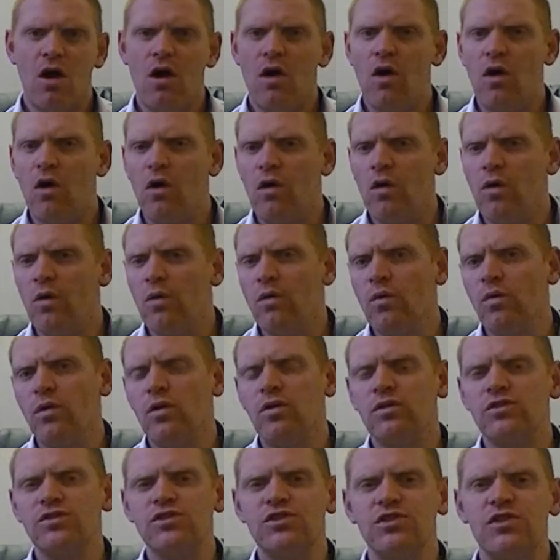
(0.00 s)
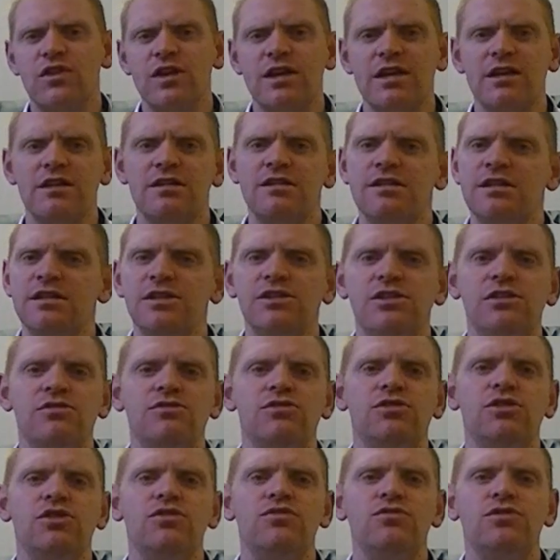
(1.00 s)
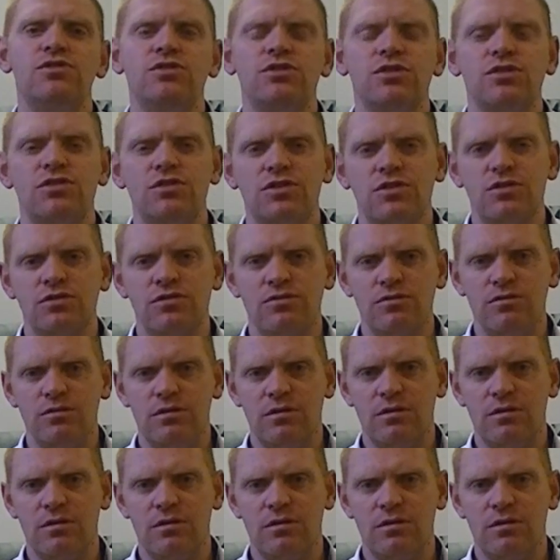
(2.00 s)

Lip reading: All those things that you used to do